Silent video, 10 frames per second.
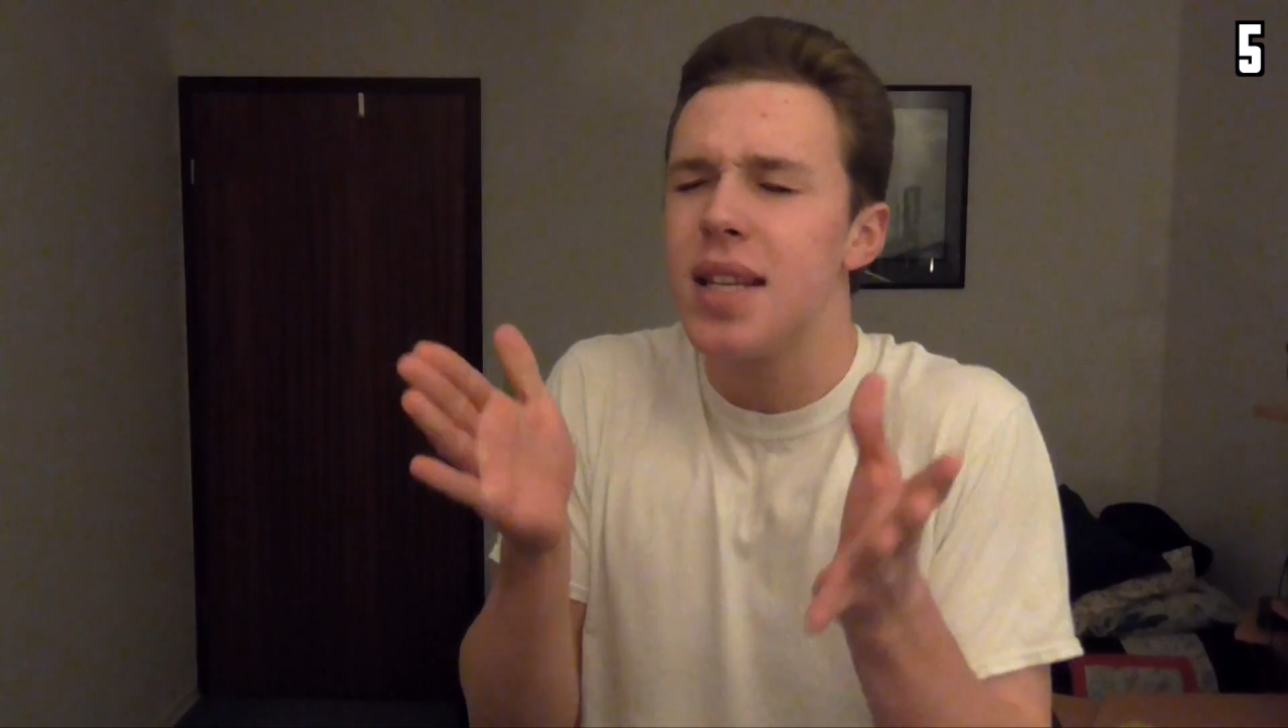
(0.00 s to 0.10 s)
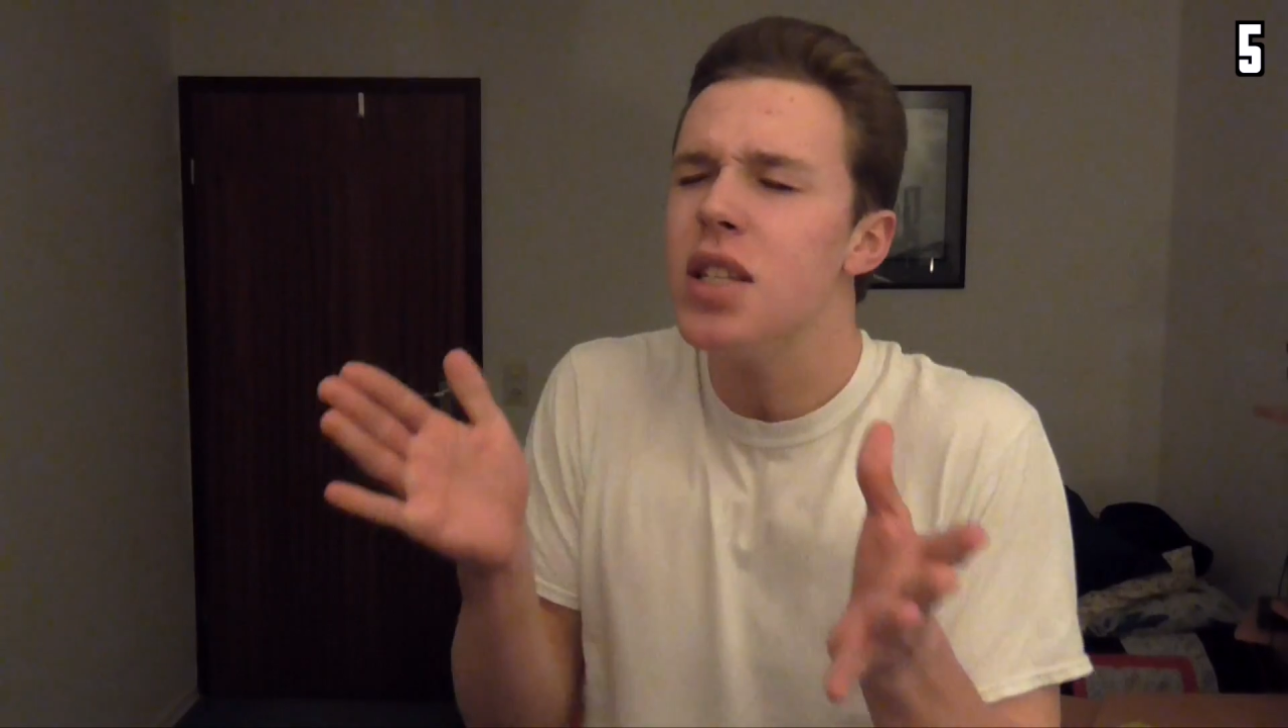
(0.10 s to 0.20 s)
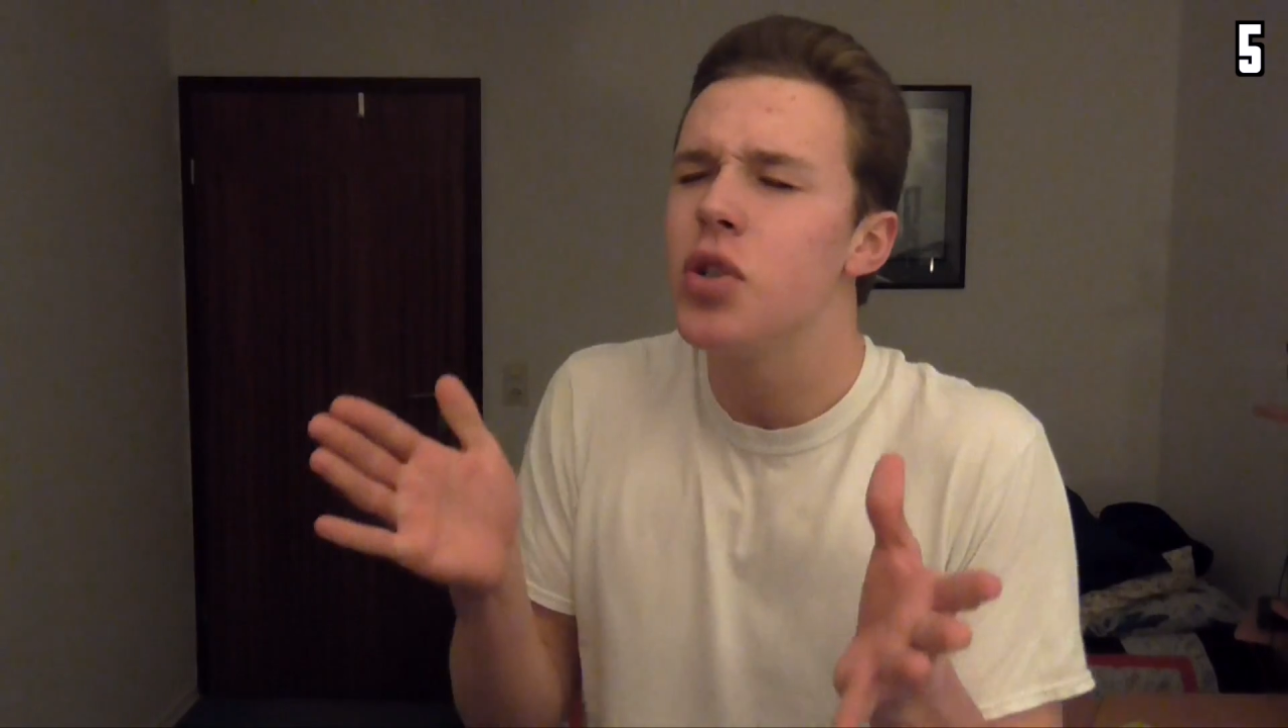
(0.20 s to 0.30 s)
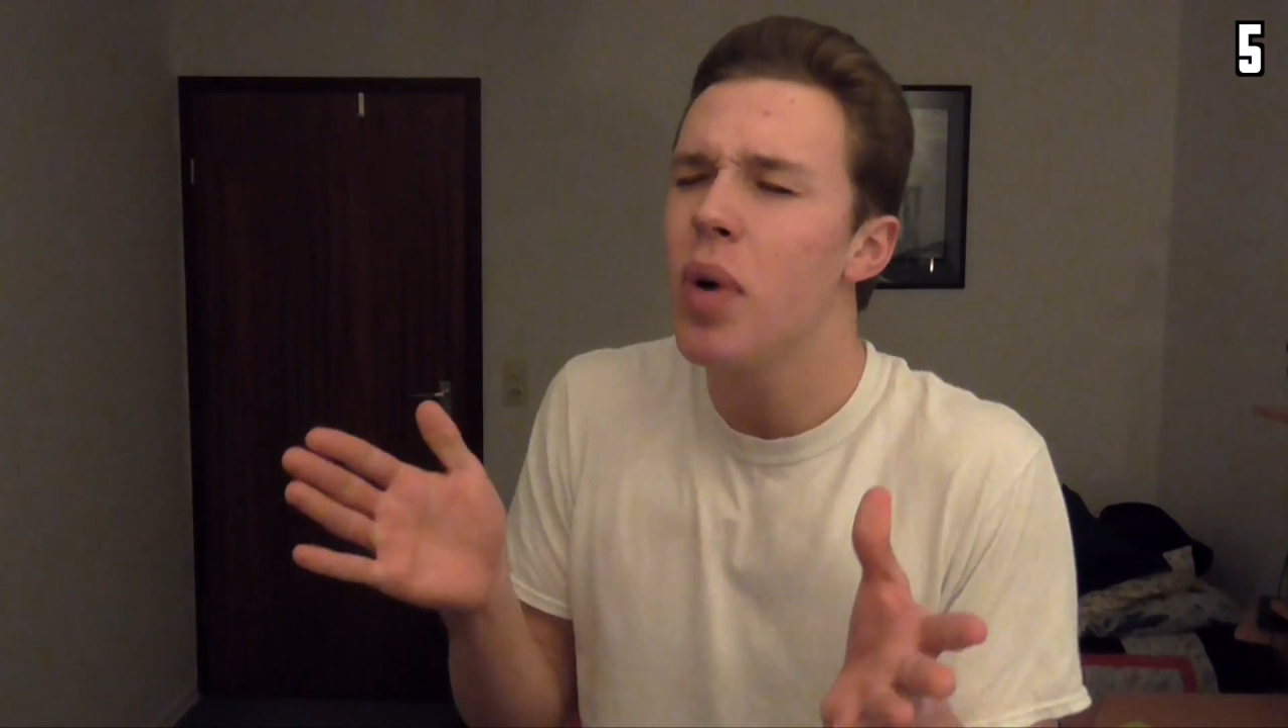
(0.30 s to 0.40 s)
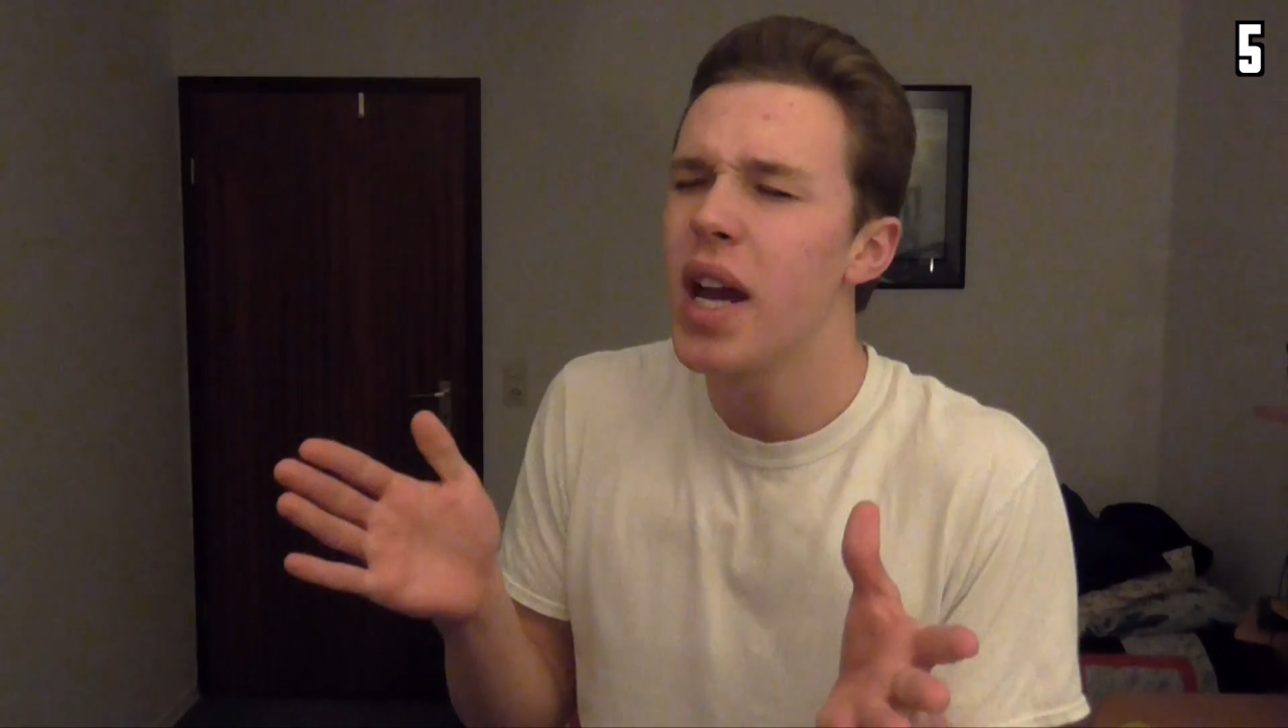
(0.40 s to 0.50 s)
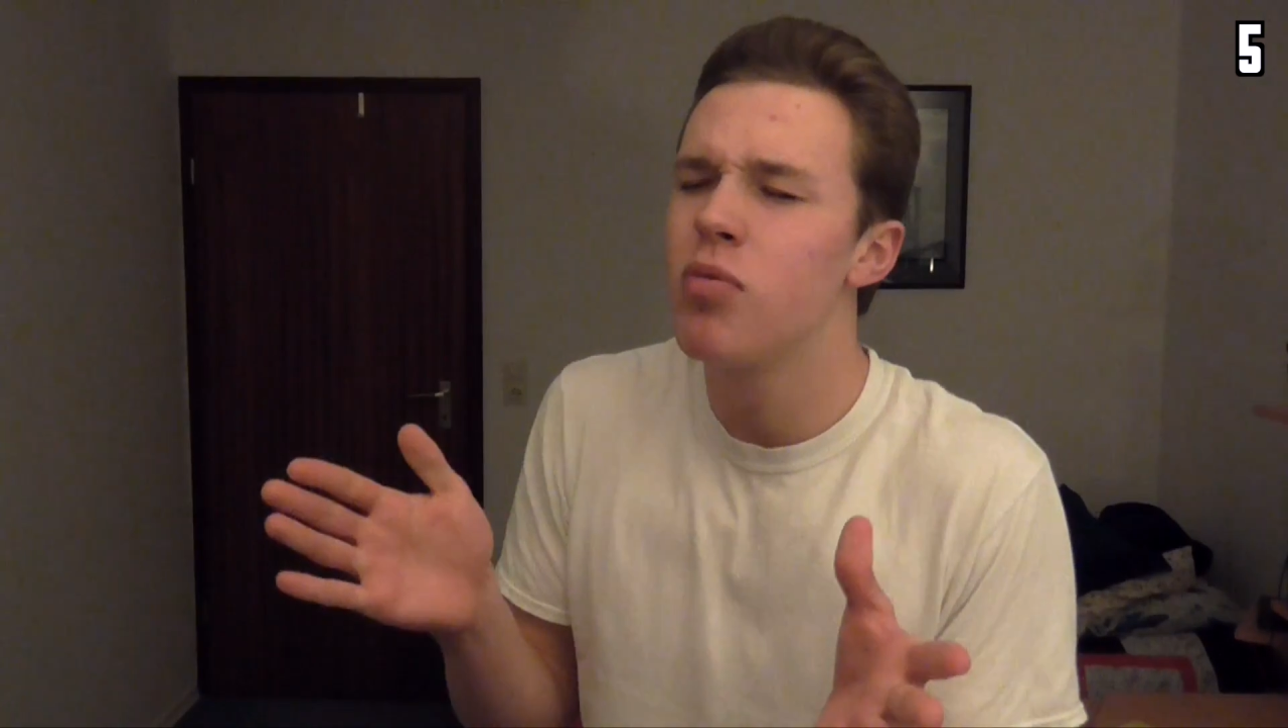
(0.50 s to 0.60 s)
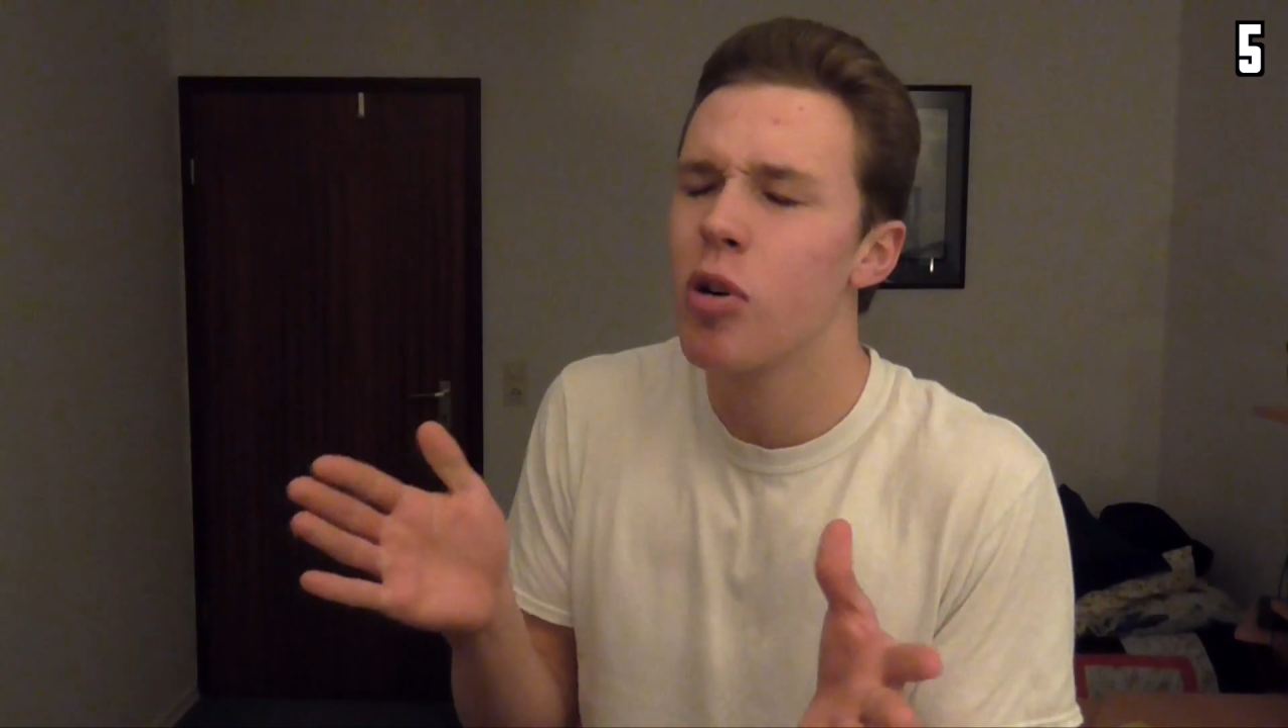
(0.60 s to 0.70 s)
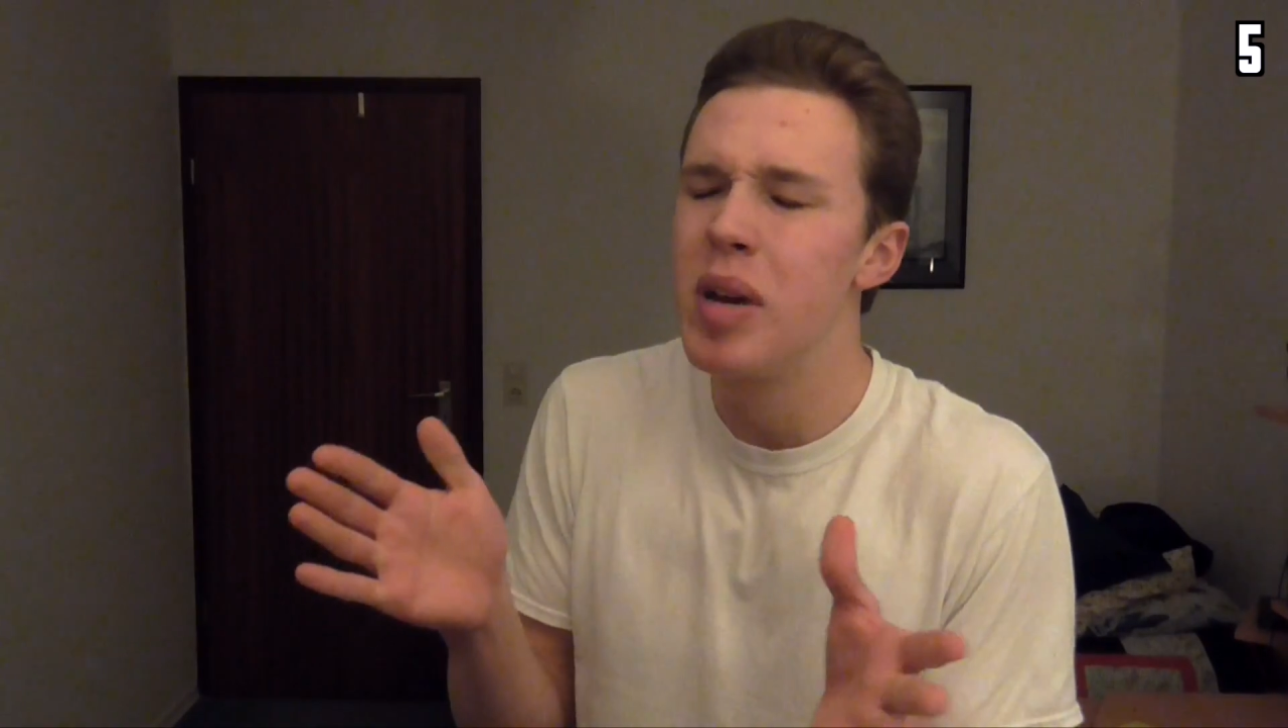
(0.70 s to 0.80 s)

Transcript: Since when